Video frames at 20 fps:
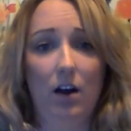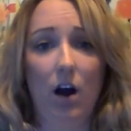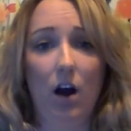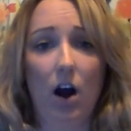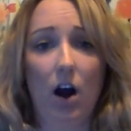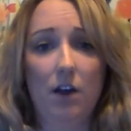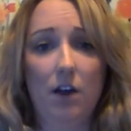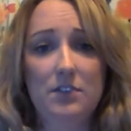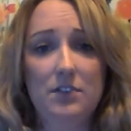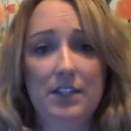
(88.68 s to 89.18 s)

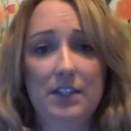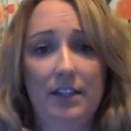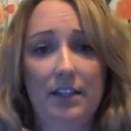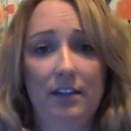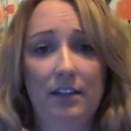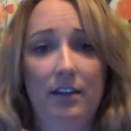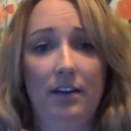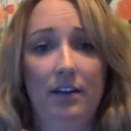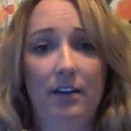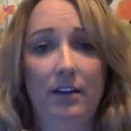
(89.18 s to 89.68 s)

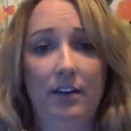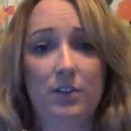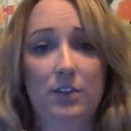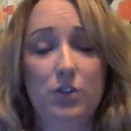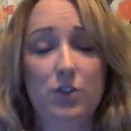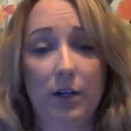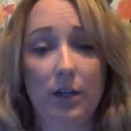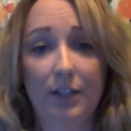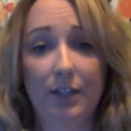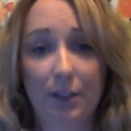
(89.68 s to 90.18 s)
Often
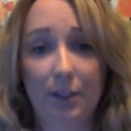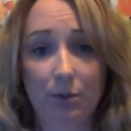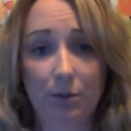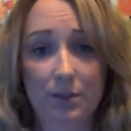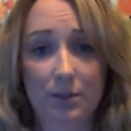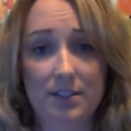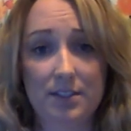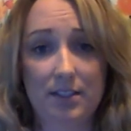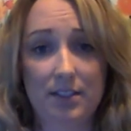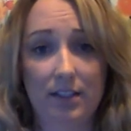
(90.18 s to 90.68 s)
drug
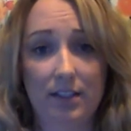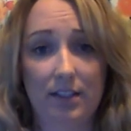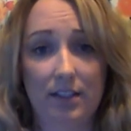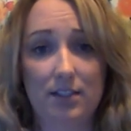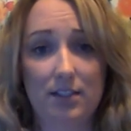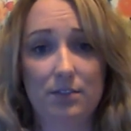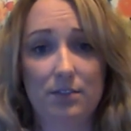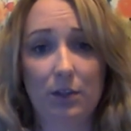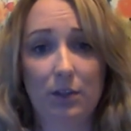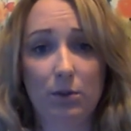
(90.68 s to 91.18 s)
use
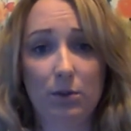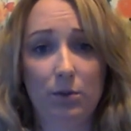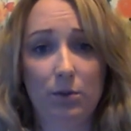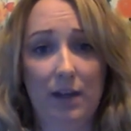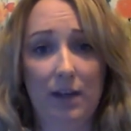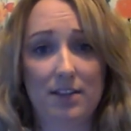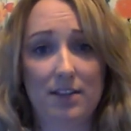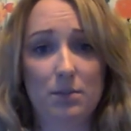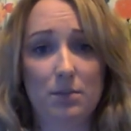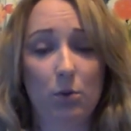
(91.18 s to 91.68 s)
is viewed
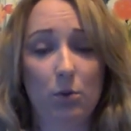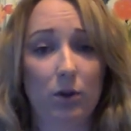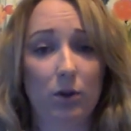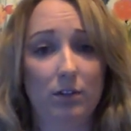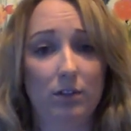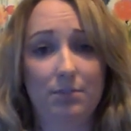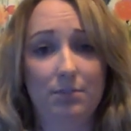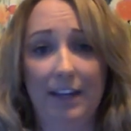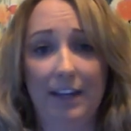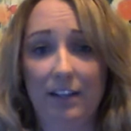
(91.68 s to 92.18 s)
as a
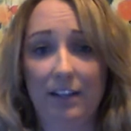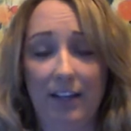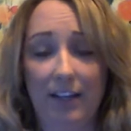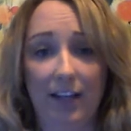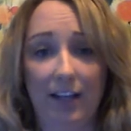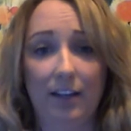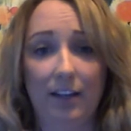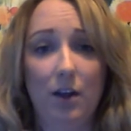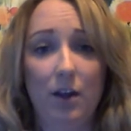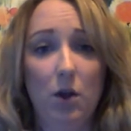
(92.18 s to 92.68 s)
moral
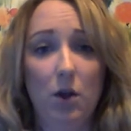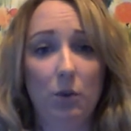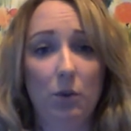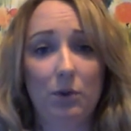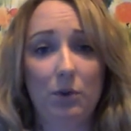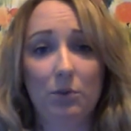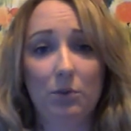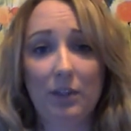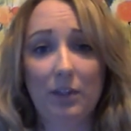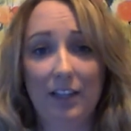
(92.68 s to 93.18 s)
failing
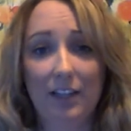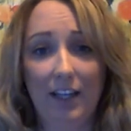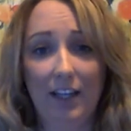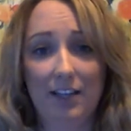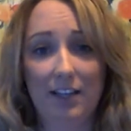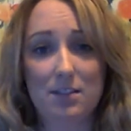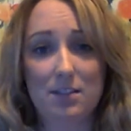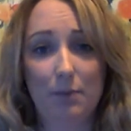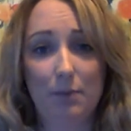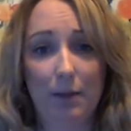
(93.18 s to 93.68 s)
when really
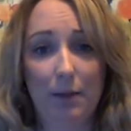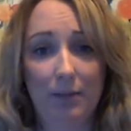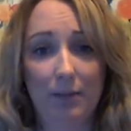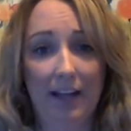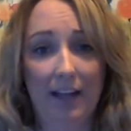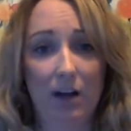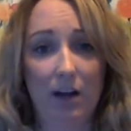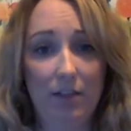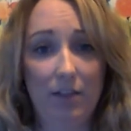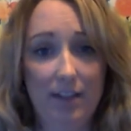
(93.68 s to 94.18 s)
it's a public
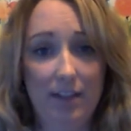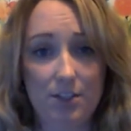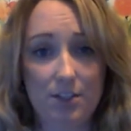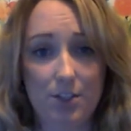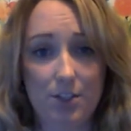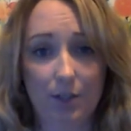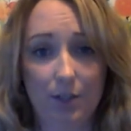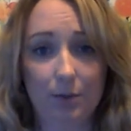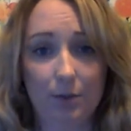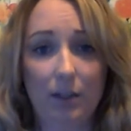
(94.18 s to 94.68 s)
health
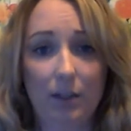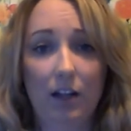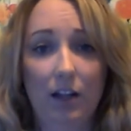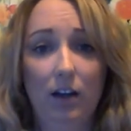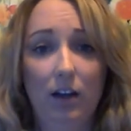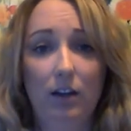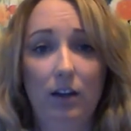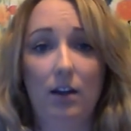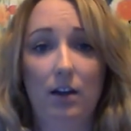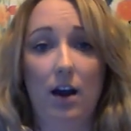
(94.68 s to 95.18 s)
issue.
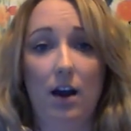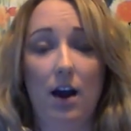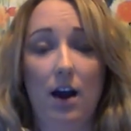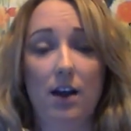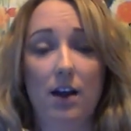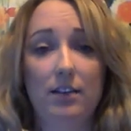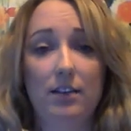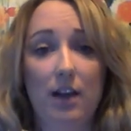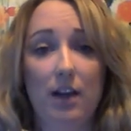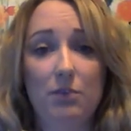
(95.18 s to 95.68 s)

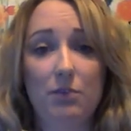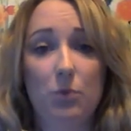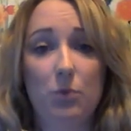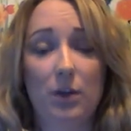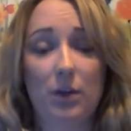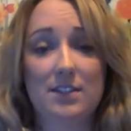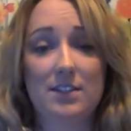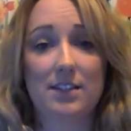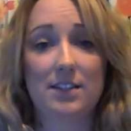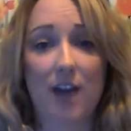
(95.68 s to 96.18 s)
Our loved
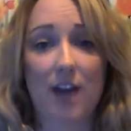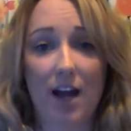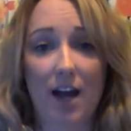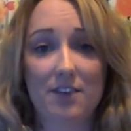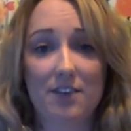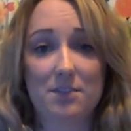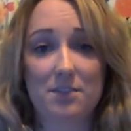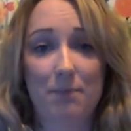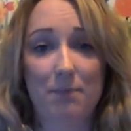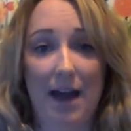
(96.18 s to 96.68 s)
ones'
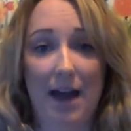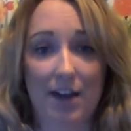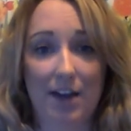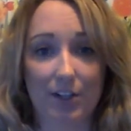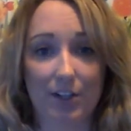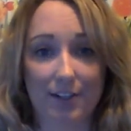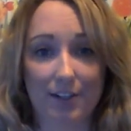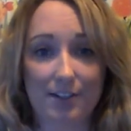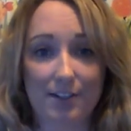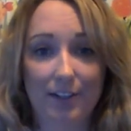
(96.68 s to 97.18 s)
lives
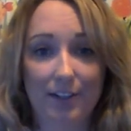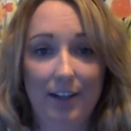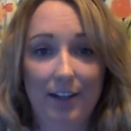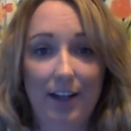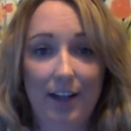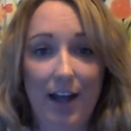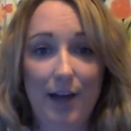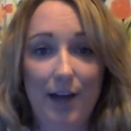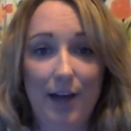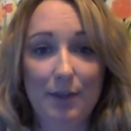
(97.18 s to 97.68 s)
mattered,
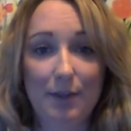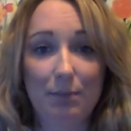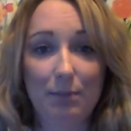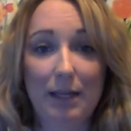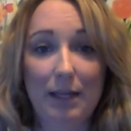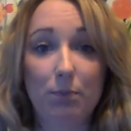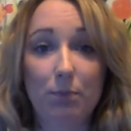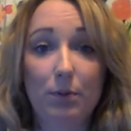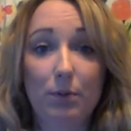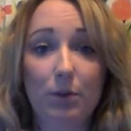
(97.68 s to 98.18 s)
and the
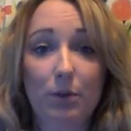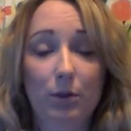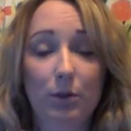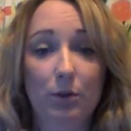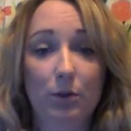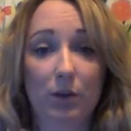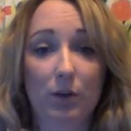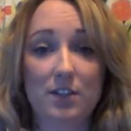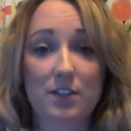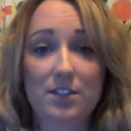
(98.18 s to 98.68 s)
people
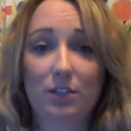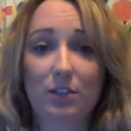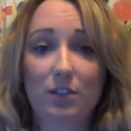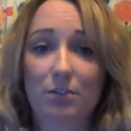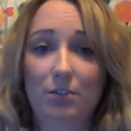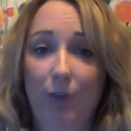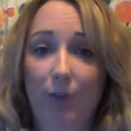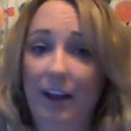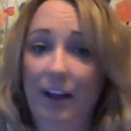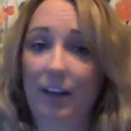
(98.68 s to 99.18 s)
who are still
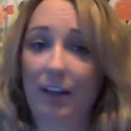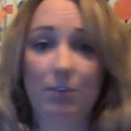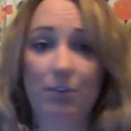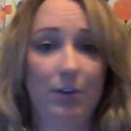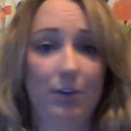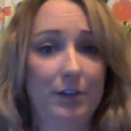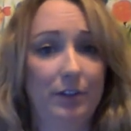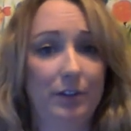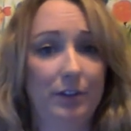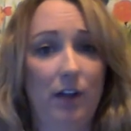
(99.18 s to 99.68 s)
fighting
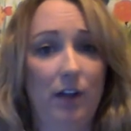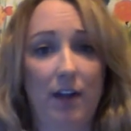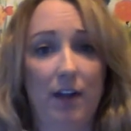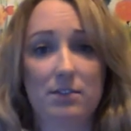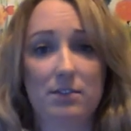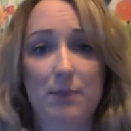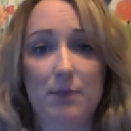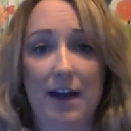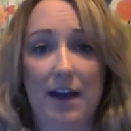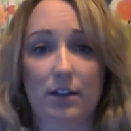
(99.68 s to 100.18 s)
for their
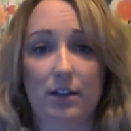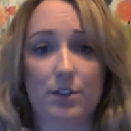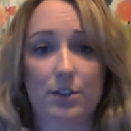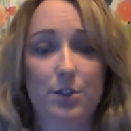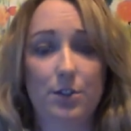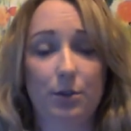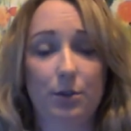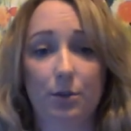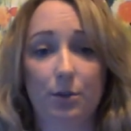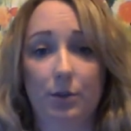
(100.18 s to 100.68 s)
lives matter
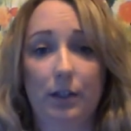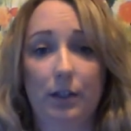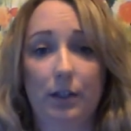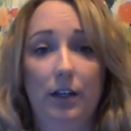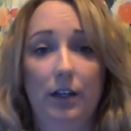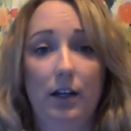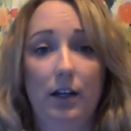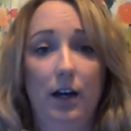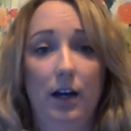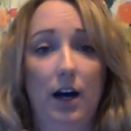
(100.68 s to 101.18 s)
too.
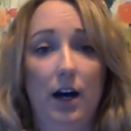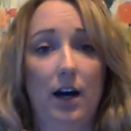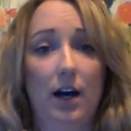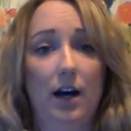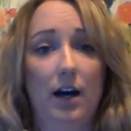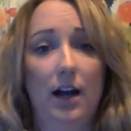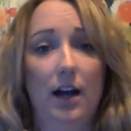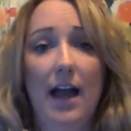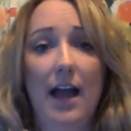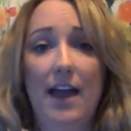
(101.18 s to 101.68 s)

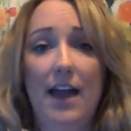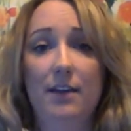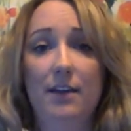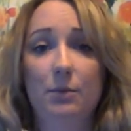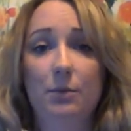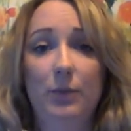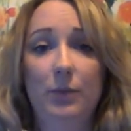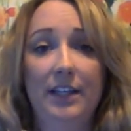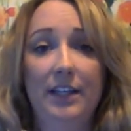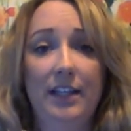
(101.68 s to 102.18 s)

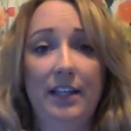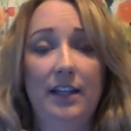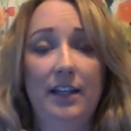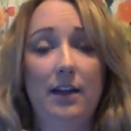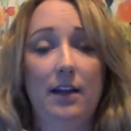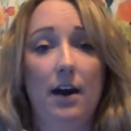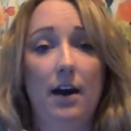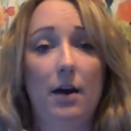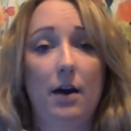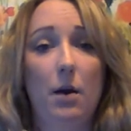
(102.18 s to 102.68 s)
And we
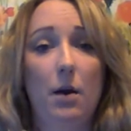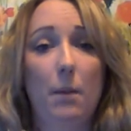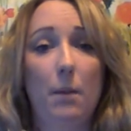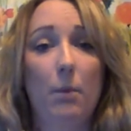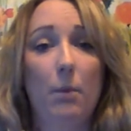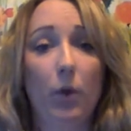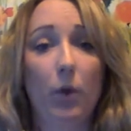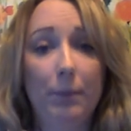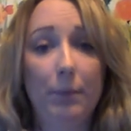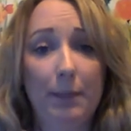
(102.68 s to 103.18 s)
need
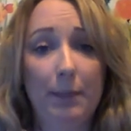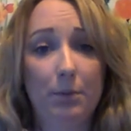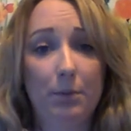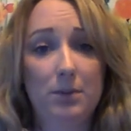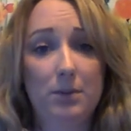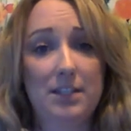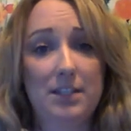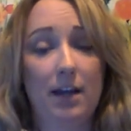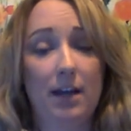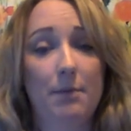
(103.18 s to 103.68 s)
more
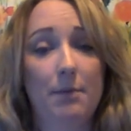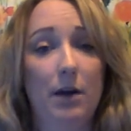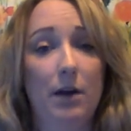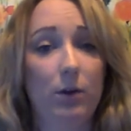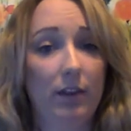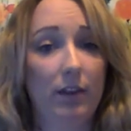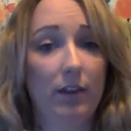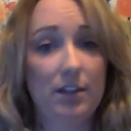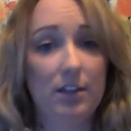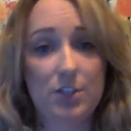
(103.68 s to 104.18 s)
people to come
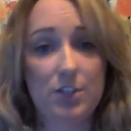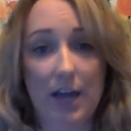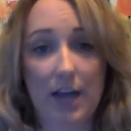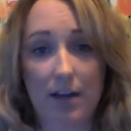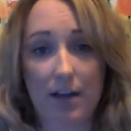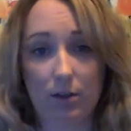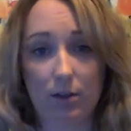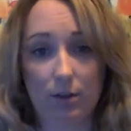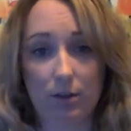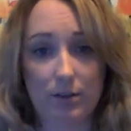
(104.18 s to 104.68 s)
out of the
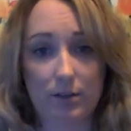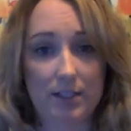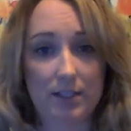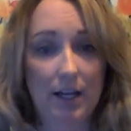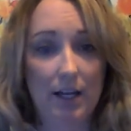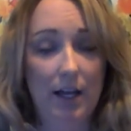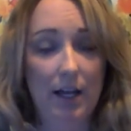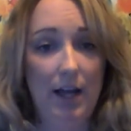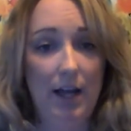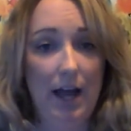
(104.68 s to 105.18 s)
shadows
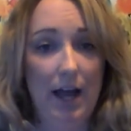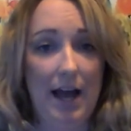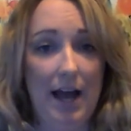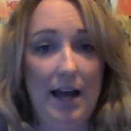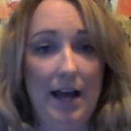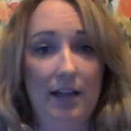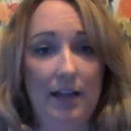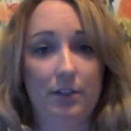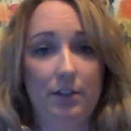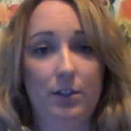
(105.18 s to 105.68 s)

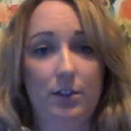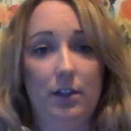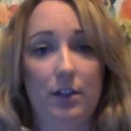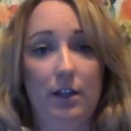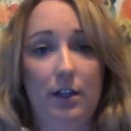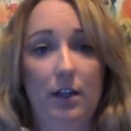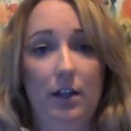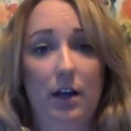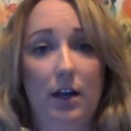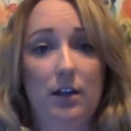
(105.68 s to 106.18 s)
and
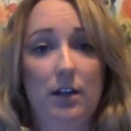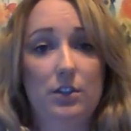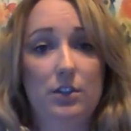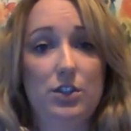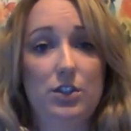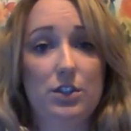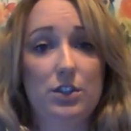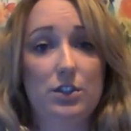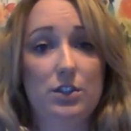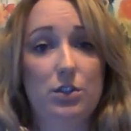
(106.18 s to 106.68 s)

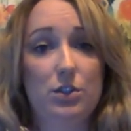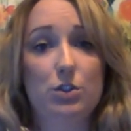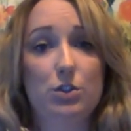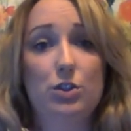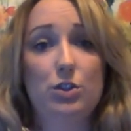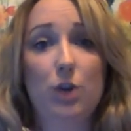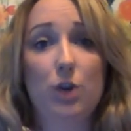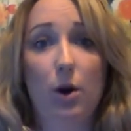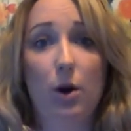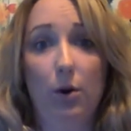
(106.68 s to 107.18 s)
just
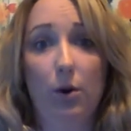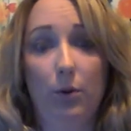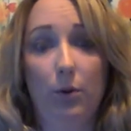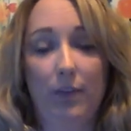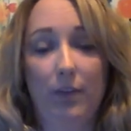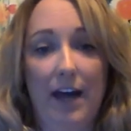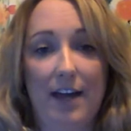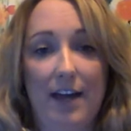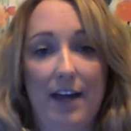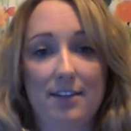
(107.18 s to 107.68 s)
show
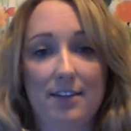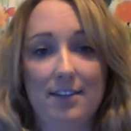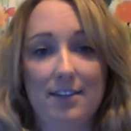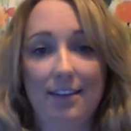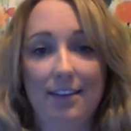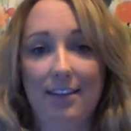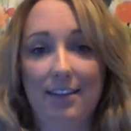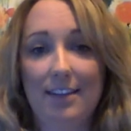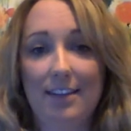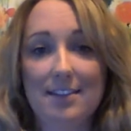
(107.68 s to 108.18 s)
that
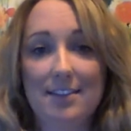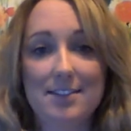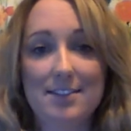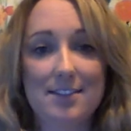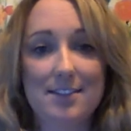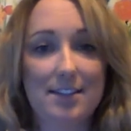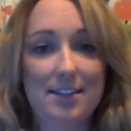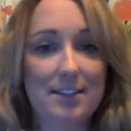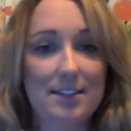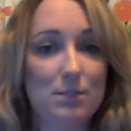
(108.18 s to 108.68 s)

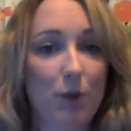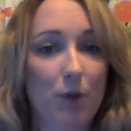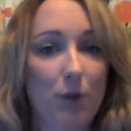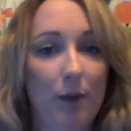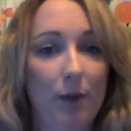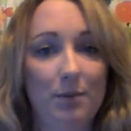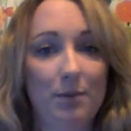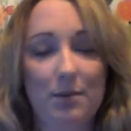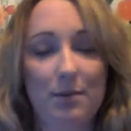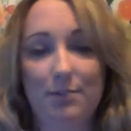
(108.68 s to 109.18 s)
this
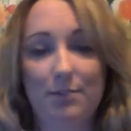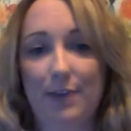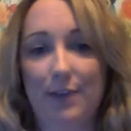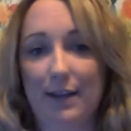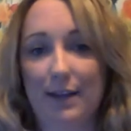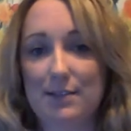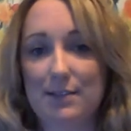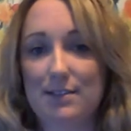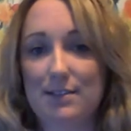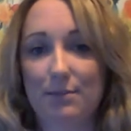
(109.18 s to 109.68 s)
problem
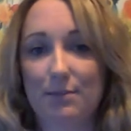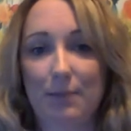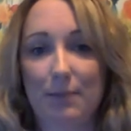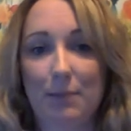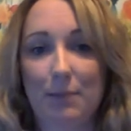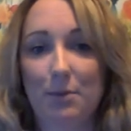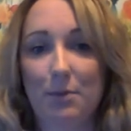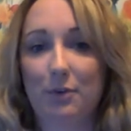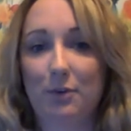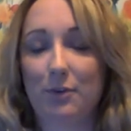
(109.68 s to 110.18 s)
affects
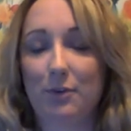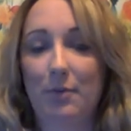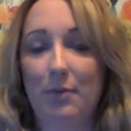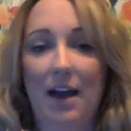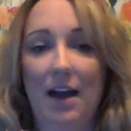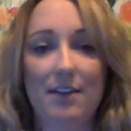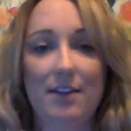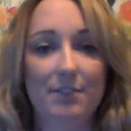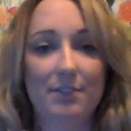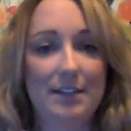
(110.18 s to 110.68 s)
people from
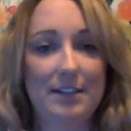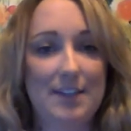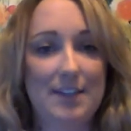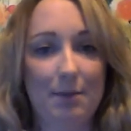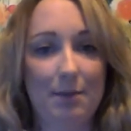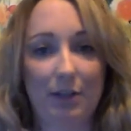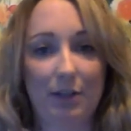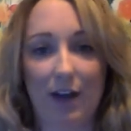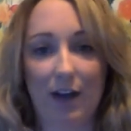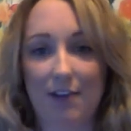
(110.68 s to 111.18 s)
every
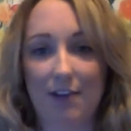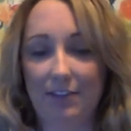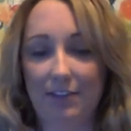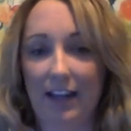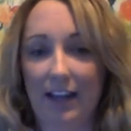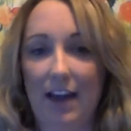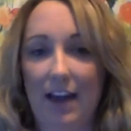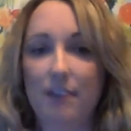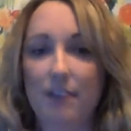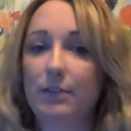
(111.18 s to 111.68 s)

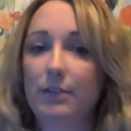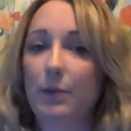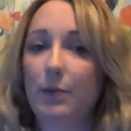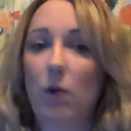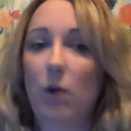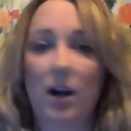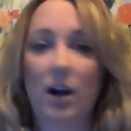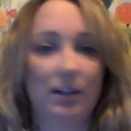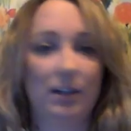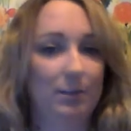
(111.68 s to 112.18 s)
demographic, every
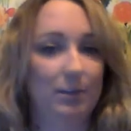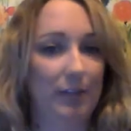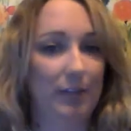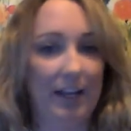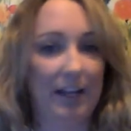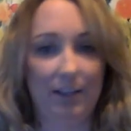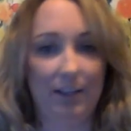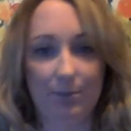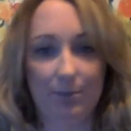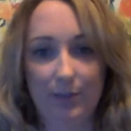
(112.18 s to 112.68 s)
walk of
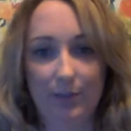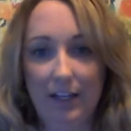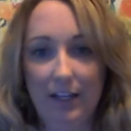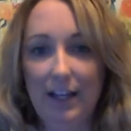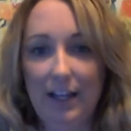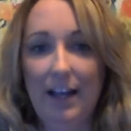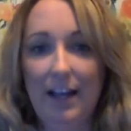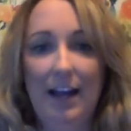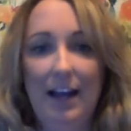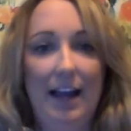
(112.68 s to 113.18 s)
life,
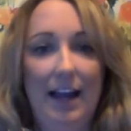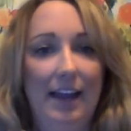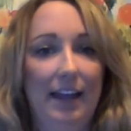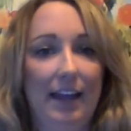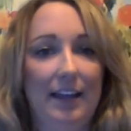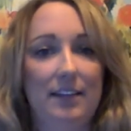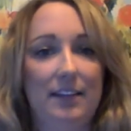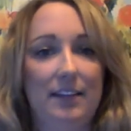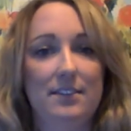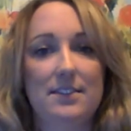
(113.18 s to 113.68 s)

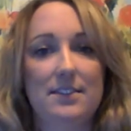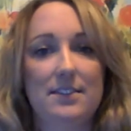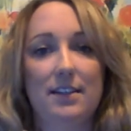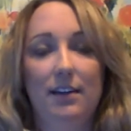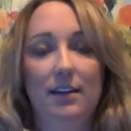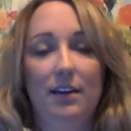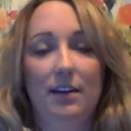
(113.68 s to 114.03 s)
and